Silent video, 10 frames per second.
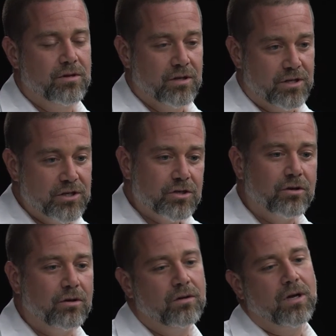the
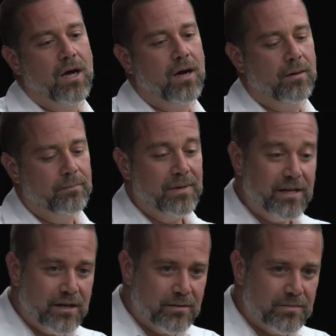digital
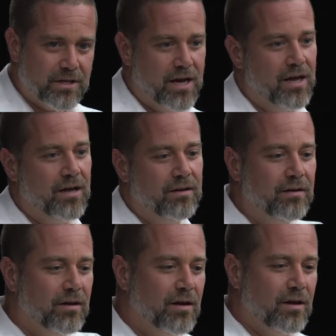mediums
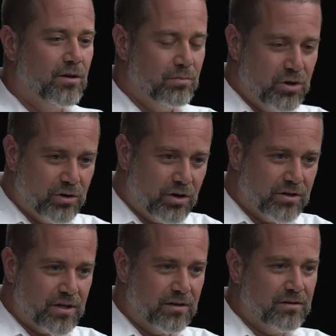and
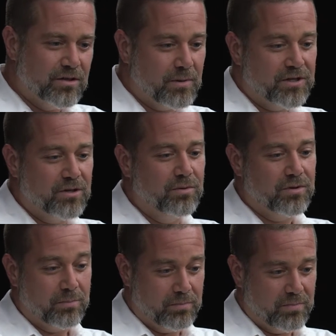computers, and especially
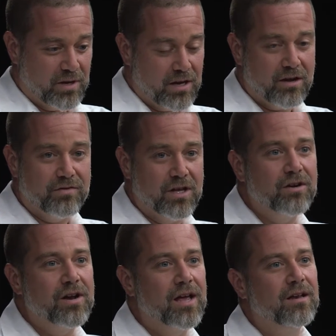with the beginning of the
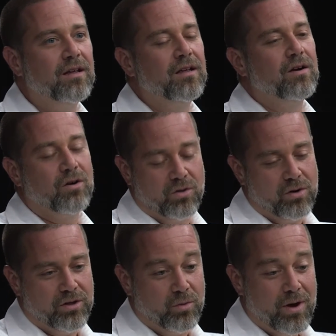internet or
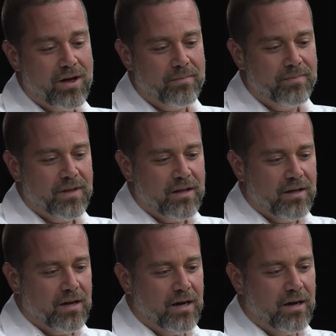the web,
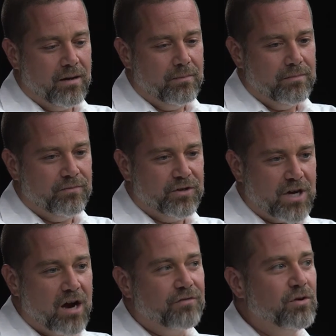
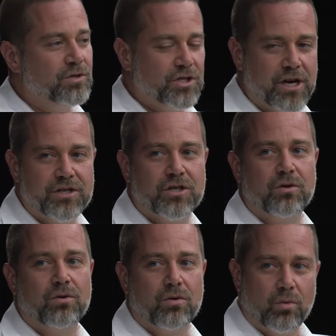photography was
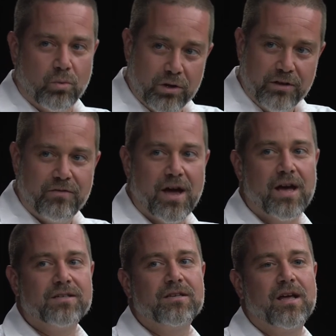changing really
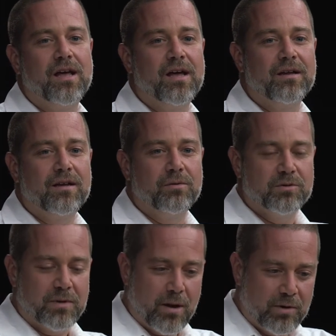fast, and it
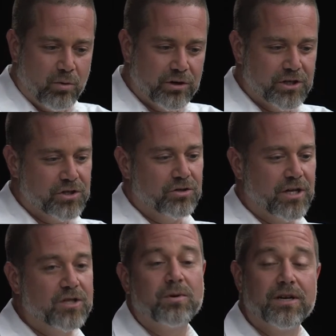was becoming more digital.
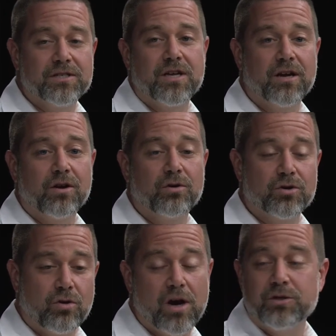That's when I decided to go
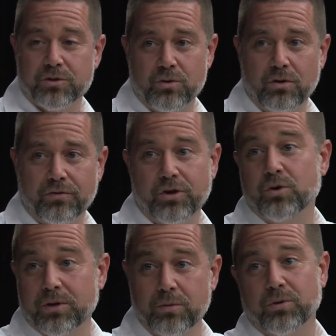to graduate school for
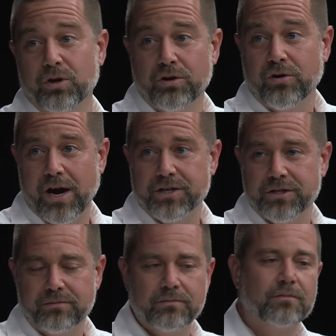human-computer
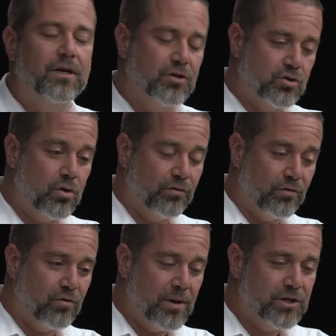interaction at the School
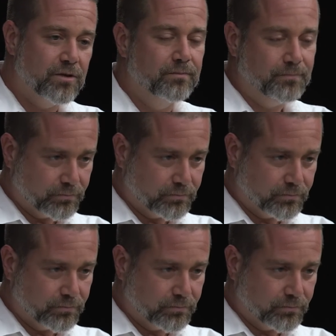for Information.